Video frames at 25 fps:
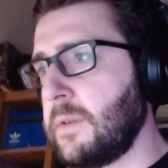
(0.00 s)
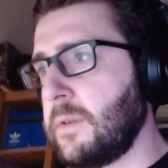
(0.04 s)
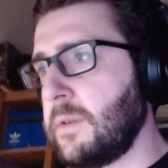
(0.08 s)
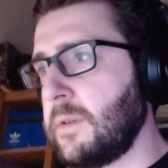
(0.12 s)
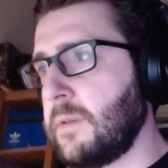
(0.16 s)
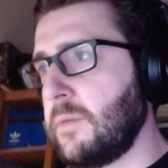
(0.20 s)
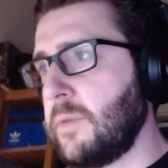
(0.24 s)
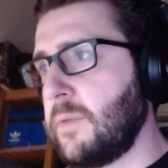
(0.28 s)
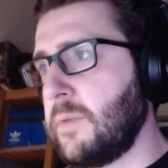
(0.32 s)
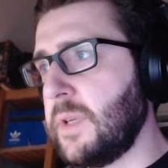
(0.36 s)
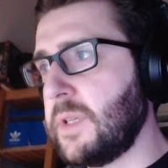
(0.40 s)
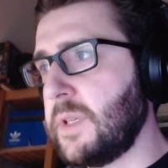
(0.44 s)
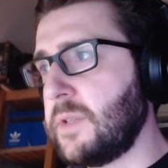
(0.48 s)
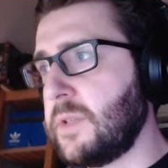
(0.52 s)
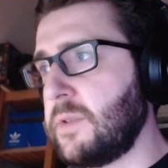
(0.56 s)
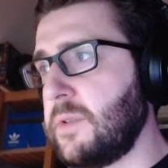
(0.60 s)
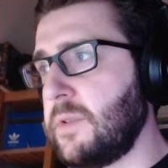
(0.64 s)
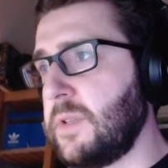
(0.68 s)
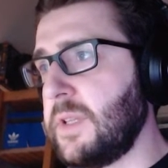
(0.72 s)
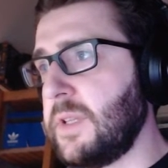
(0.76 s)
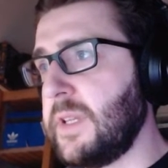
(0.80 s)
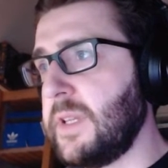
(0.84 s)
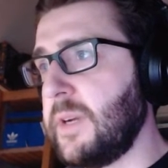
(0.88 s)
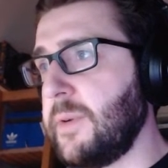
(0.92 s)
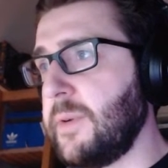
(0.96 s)

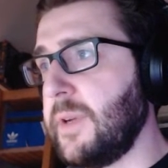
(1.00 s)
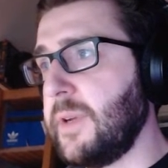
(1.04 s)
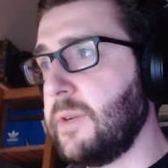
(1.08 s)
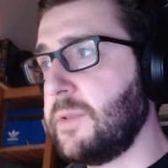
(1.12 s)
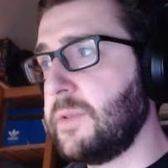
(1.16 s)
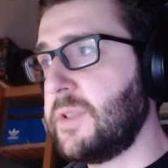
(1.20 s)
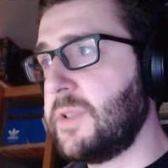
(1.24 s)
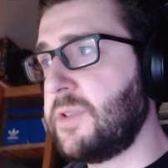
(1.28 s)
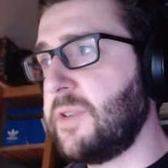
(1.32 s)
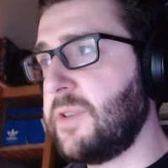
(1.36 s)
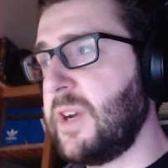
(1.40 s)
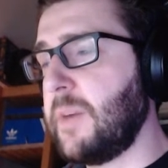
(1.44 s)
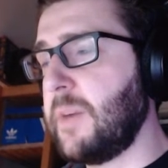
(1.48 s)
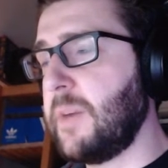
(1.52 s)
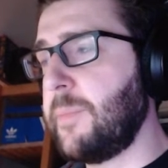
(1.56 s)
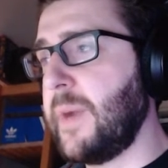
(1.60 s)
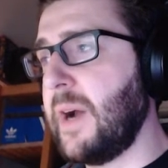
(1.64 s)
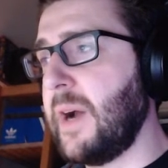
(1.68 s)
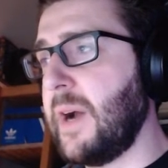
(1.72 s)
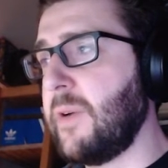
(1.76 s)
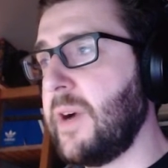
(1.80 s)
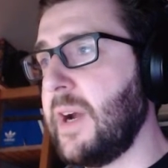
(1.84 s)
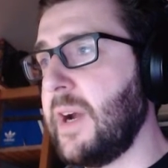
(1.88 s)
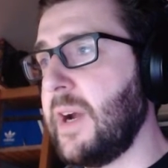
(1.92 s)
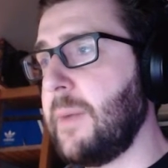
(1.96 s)
There we go, trigger
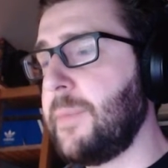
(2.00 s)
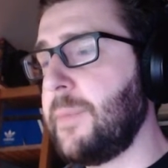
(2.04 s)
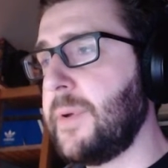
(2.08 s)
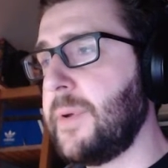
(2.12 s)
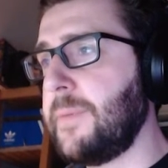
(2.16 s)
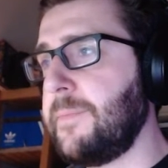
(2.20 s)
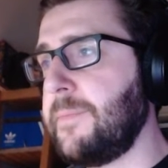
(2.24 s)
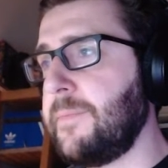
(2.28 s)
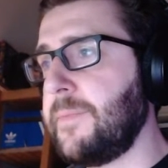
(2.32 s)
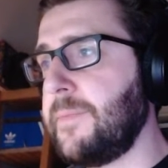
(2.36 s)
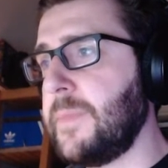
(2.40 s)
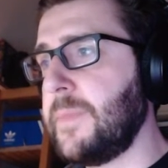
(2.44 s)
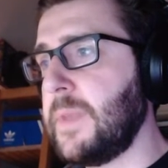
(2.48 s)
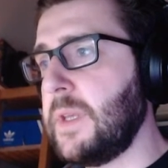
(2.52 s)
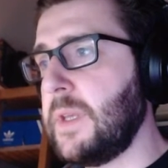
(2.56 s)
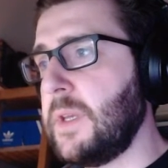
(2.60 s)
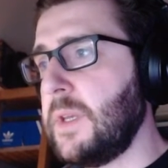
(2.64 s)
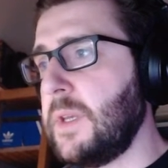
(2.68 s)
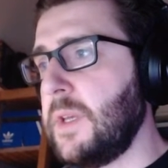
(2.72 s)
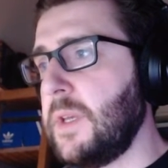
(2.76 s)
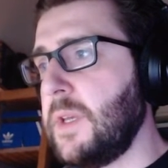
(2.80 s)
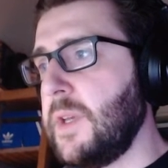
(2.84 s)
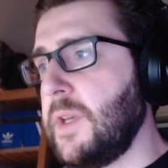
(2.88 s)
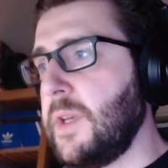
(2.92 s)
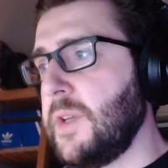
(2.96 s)
power up.
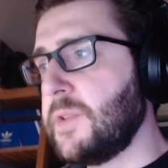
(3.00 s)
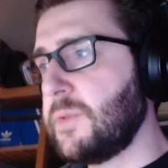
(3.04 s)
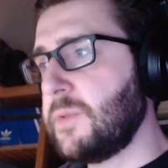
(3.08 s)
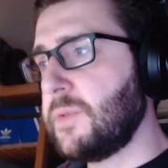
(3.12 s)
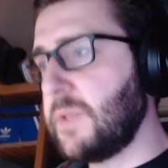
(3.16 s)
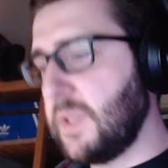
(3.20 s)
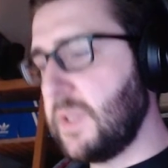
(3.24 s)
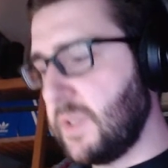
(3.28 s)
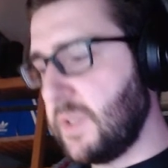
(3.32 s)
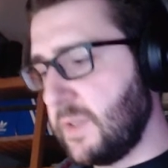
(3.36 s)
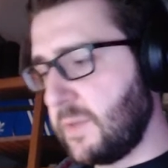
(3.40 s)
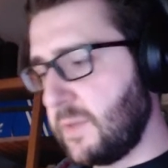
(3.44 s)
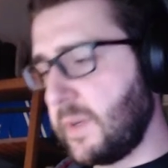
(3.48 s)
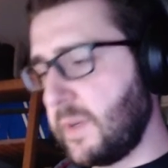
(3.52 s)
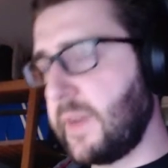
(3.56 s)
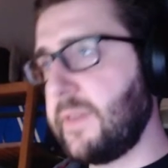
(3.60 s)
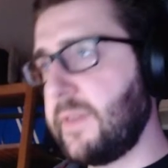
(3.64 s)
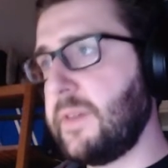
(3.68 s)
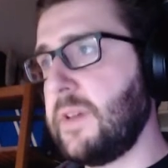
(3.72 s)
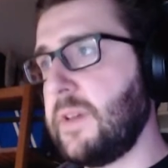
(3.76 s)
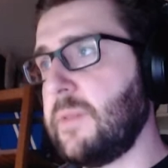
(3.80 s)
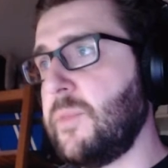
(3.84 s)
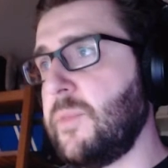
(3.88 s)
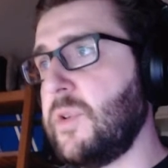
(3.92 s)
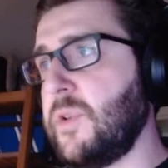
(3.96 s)
So this is, I
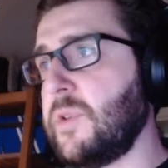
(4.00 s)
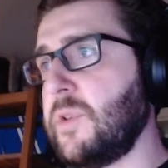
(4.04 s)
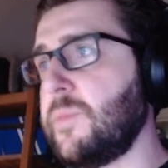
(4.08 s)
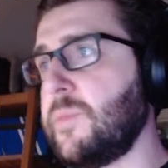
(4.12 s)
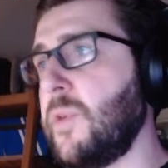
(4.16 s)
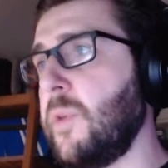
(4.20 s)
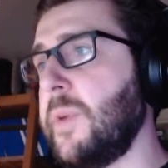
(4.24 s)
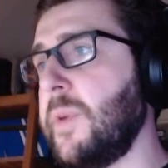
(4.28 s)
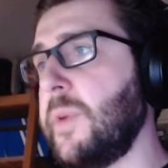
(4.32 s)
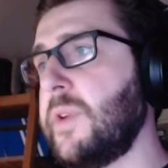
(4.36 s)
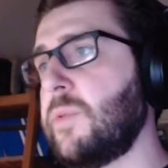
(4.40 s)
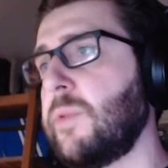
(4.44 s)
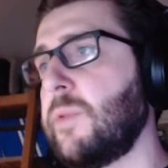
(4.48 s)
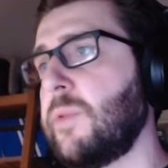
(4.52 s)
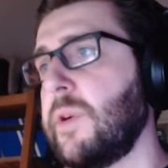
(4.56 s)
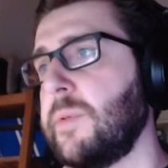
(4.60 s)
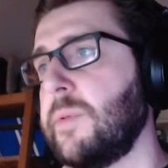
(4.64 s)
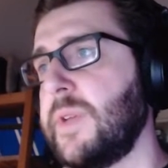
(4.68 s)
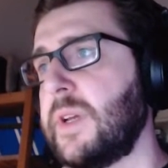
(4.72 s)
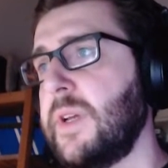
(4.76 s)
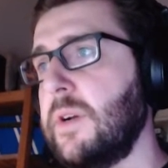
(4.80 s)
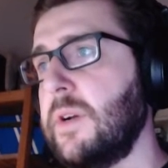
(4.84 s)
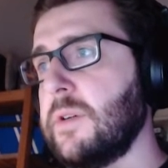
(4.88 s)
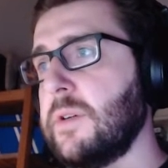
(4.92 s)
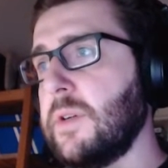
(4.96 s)
think, a good moment where we're
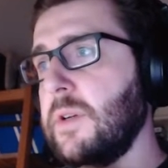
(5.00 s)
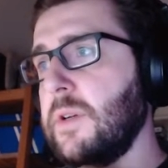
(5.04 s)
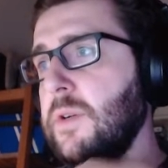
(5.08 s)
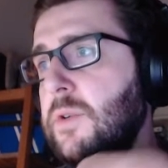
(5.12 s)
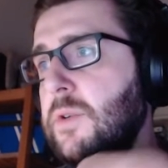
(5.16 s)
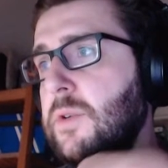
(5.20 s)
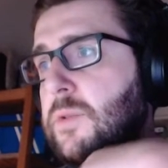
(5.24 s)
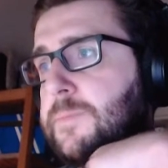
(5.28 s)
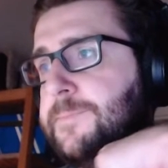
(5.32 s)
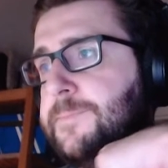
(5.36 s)
gonna go